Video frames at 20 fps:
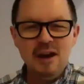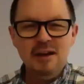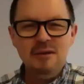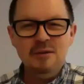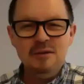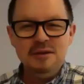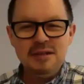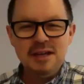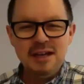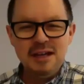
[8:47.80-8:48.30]
I
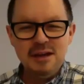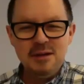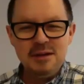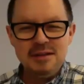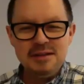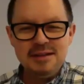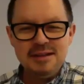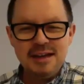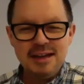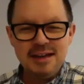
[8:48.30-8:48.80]
will tell you
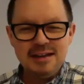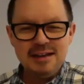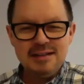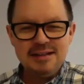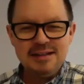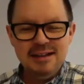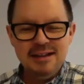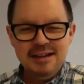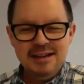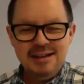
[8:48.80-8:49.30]
is that
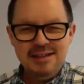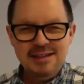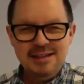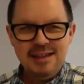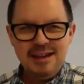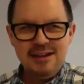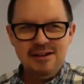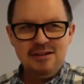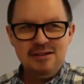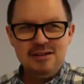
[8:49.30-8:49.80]

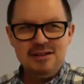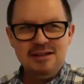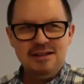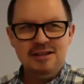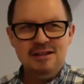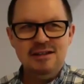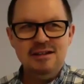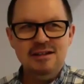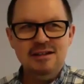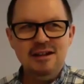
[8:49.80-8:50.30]
there's
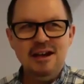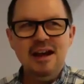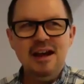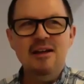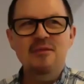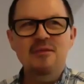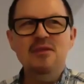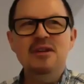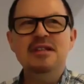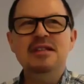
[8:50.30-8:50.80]
not
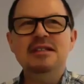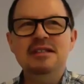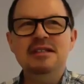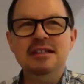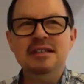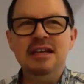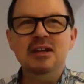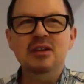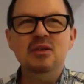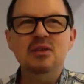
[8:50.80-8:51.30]
every
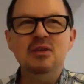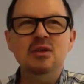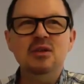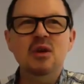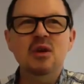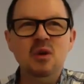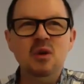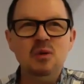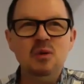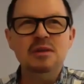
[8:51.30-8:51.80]
single
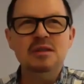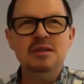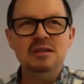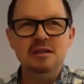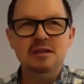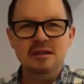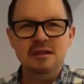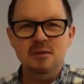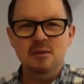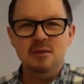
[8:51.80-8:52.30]
host is
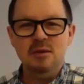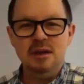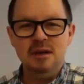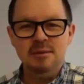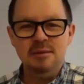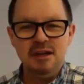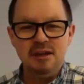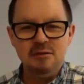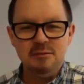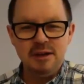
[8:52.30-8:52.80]
going to want to
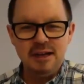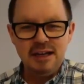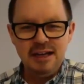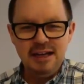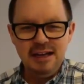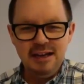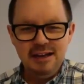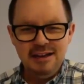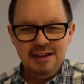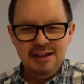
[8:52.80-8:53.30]
be your
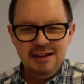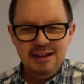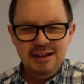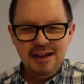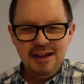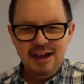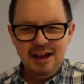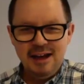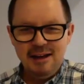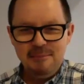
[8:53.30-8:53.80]
buddy,
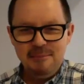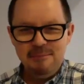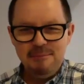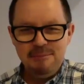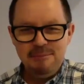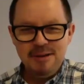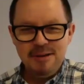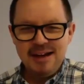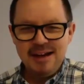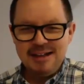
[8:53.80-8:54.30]

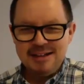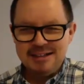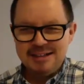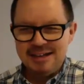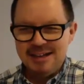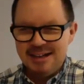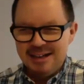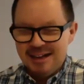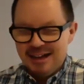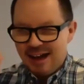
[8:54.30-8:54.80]
but
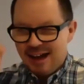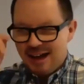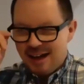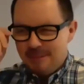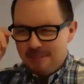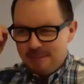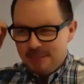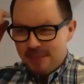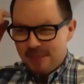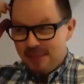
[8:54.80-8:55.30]

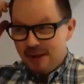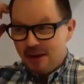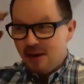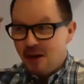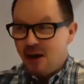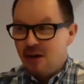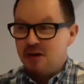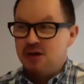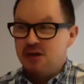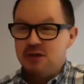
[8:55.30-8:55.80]
there
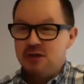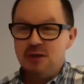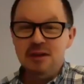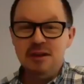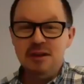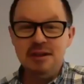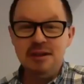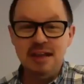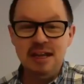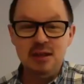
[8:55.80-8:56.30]
are
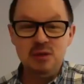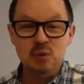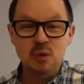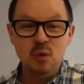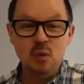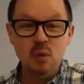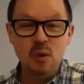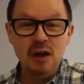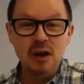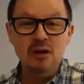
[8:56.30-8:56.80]
certain things
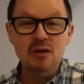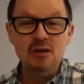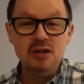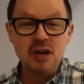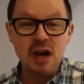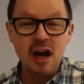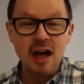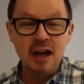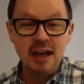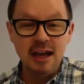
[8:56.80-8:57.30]
when we are
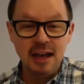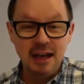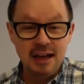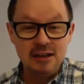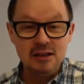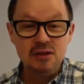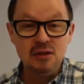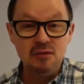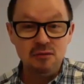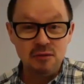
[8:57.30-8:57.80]
talking and
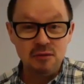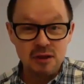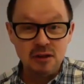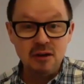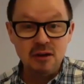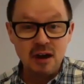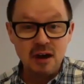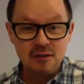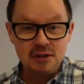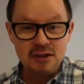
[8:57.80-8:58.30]
it's a real
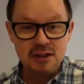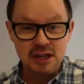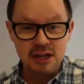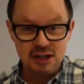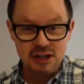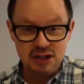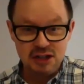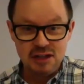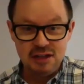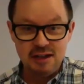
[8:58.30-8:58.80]

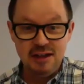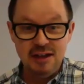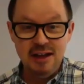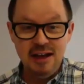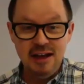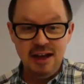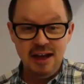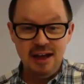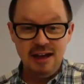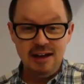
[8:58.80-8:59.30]
conversation
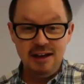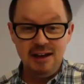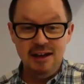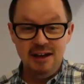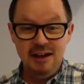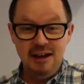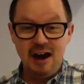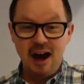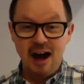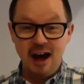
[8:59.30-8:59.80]
and
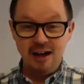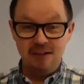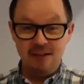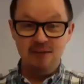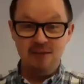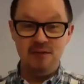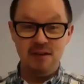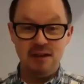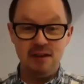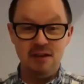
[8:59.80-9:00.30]
I
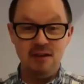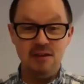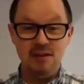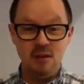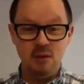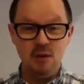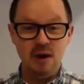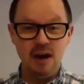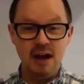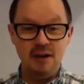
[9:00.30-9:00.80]
feel
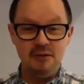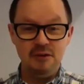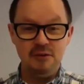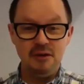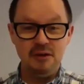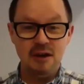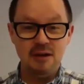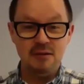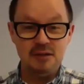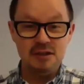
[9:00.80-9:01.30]
that we're having a
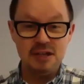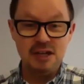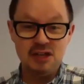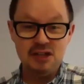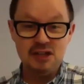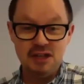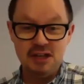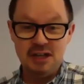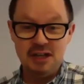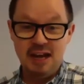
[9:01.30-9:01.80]
real
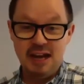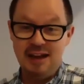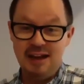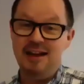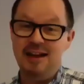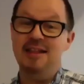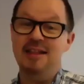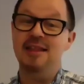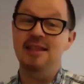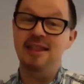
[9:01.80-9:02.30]
conversation
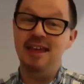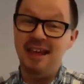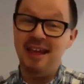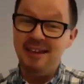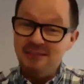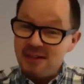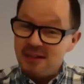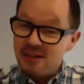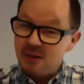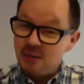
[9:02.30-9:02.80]
and they
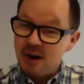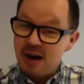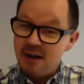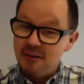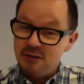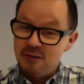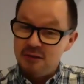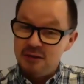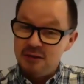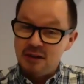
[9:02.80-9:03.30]
feel that we're
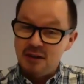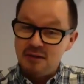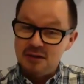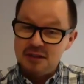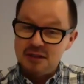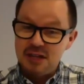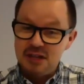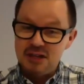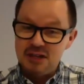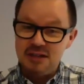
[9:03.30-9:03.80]
having a real
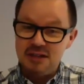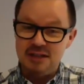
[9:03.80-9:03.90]
conversation